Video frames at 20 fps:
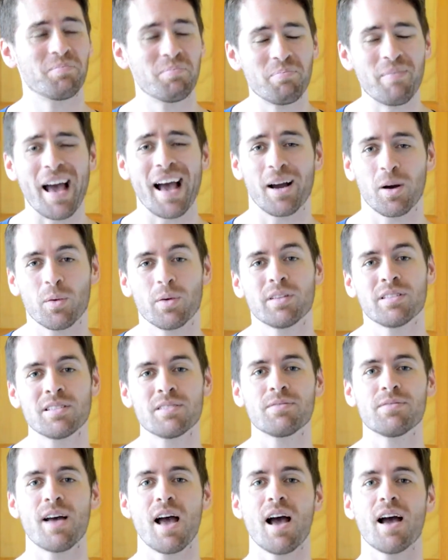Backwards
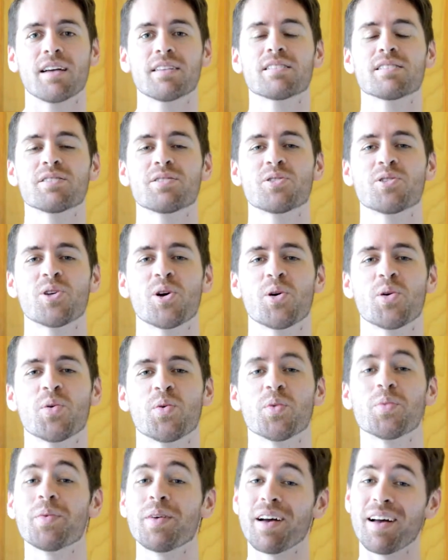in fact,
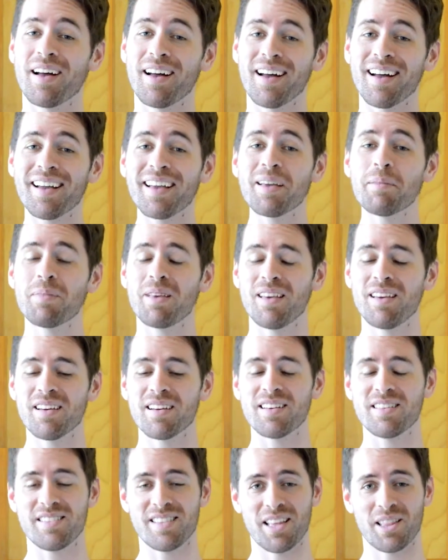so I am
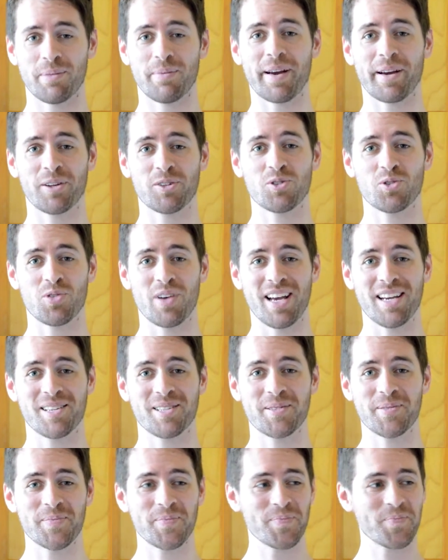here to set the record straight.